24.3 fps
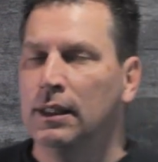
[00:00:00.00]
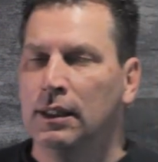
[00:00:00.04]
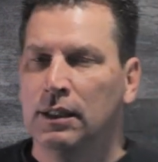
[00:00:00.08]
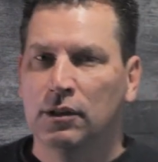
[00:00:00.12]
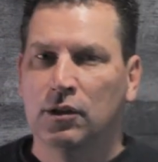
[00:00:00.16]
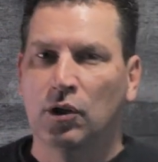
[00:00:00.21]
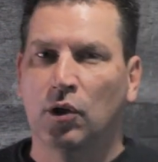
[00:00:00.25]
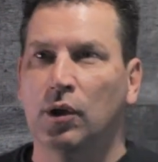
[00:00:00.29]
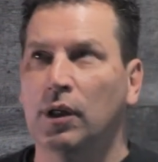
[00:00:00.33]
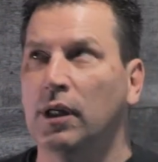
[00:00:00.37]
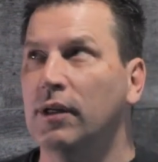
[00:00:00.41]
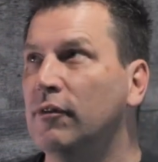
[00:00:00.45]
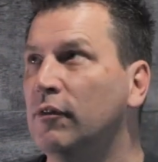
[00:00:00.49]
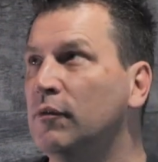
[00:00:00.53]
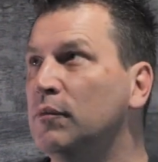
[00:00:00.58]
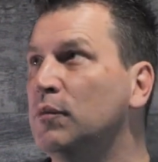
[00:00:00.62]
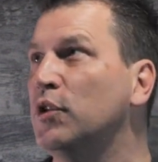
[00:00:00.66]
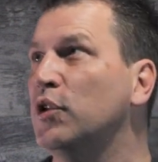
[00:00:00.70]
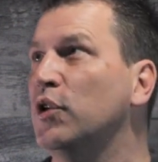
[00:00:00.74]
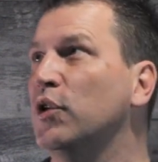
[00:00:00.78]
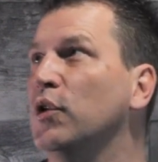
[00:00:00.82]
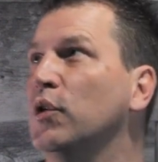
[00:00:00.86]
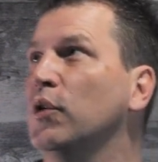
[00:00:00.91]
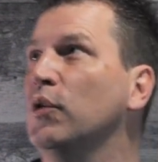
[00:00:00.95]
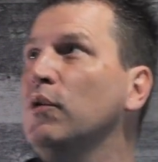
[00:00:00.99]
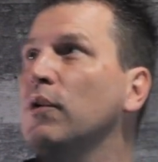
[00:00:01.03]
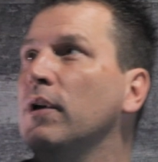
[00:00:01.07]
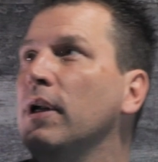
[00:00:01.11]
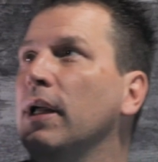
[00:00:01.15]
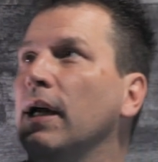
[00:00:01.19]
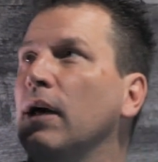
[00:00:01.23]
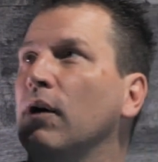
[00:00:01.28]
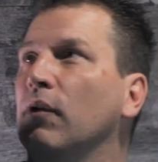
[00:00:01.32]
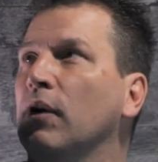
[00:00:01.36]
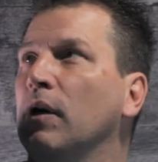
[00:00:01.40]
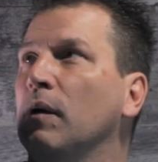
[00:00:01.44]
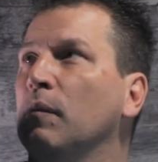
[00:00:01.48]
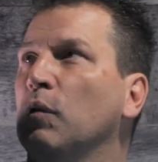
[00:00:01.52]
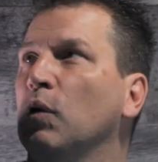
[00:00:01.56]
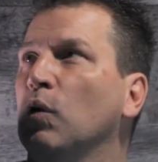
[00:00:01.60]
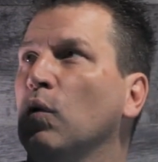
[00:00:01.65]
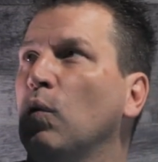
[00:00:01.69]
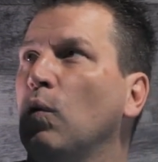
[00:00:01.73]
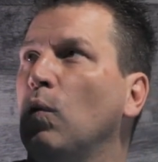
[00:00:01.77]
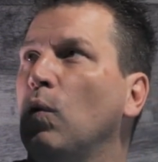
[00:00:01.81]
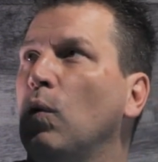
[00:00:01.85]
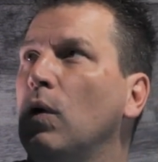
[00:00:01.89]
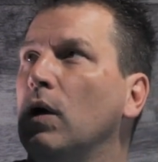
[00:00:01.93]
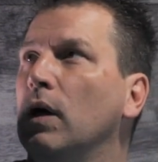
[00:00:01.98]
So I'll give them to you now. Number
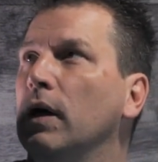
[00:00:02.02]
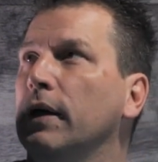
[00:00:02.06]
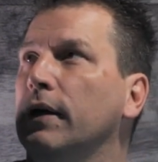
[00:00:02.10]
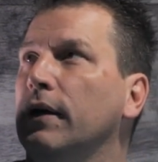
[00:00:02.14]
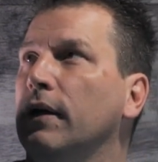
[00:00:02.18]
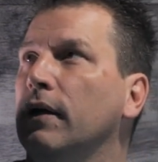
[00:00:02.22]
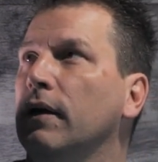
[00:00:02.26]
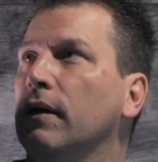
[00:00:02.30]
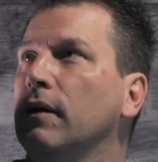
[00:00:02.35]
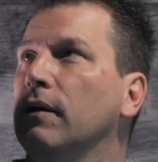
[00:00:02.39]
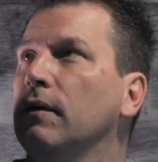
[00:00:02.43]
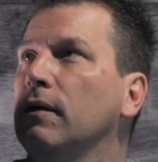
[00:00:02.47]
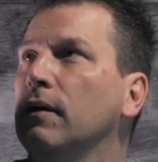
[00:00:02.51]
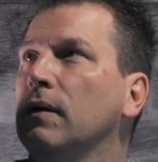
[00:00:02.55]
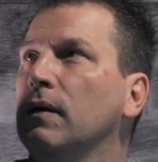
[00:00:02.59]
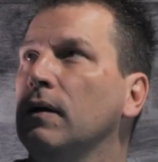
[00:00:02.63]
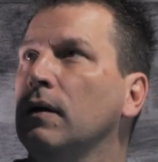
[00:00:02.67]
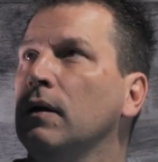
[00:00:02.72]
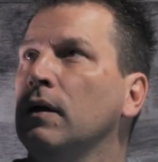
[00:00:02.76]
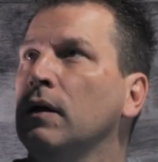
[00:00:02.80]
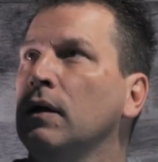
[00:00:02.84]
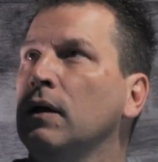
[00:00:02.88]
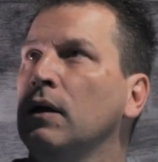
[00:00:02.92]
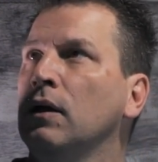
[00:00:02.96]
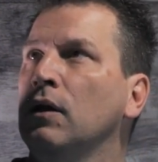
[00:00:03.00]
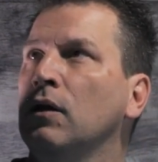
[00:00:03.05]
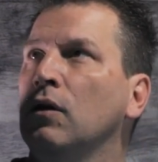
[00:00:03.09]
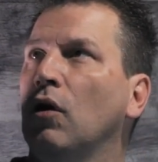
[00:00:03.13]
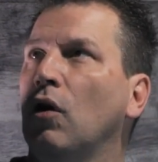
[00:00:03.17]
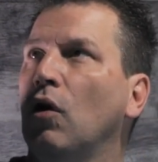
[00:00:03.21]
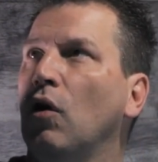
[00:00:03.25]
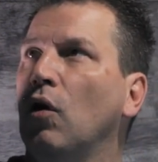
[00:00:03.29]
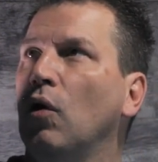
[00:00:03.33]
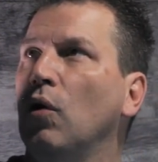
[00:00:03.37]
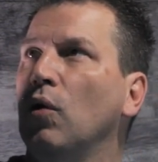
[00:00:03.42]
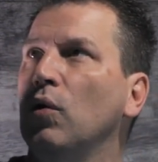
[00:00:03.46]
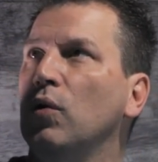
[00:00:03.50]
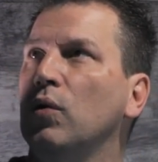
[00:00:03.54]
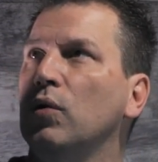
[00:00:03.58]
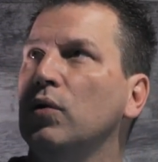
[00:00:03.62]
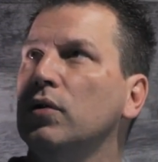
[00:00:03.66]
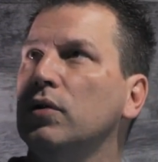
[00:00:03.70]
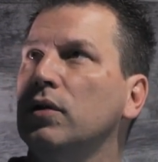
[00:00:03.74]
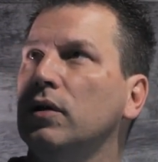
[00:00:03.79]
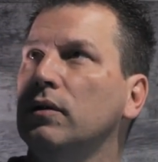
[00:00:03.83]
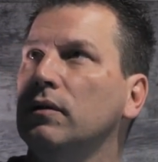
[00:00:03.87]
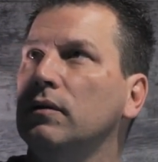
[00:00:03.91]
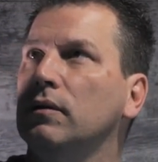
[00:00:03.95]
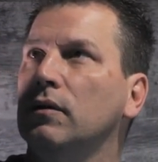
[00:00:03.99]
one,
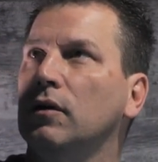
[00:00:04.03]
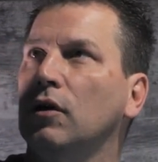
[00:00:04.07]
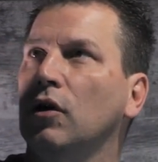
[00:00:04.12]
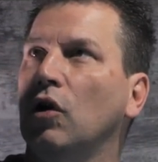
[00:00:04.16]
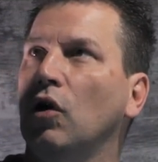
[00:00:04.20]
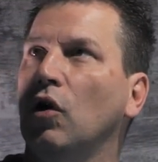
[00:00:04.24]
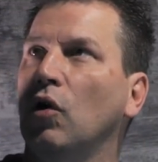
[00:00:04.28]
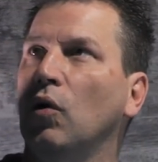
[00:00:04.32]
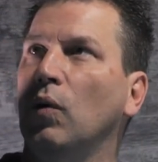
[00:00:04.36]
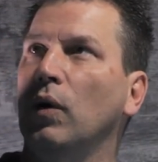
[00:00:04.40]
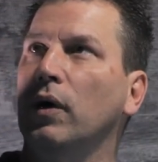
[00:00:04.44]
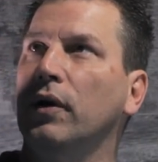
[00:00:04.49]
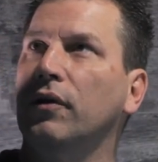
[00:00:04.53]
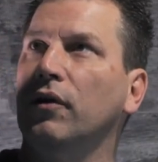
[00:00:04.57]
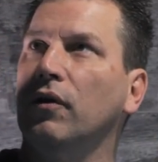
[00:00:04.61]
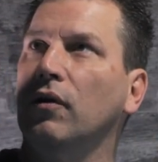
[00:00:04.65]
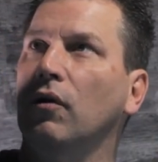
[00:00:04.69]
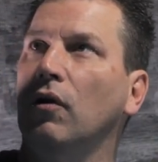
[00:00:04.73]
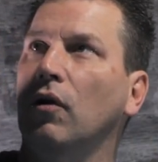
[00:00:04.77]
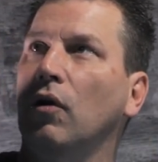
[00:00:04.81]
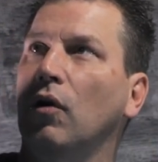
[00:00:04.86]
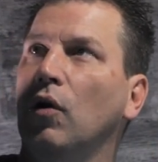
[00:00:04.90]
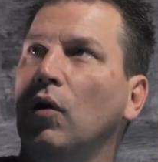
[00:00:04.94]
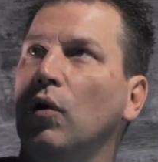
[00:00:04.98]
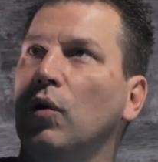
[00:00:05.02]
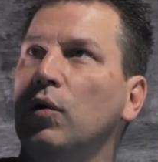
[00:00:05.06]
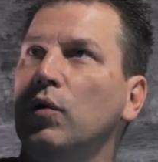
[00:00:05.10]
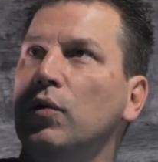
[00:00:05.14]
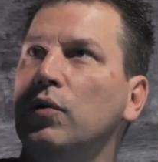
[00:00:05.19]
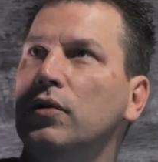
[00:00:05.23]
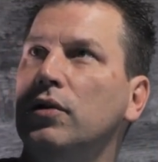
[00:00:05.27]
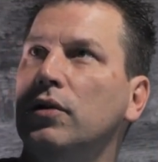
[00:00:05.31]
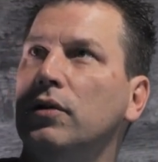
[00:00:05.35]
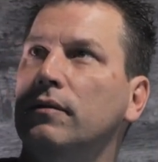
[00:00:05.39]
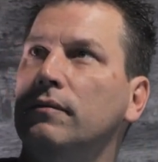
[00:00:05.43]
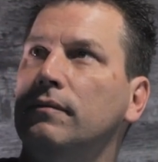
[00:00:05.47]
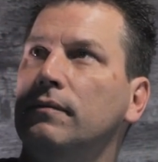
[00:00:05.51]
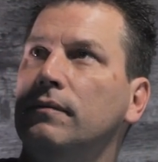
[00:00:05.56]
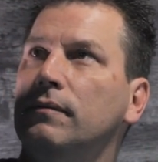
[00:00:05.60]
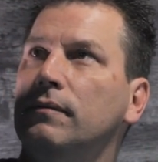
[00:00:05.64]
O's go with O's.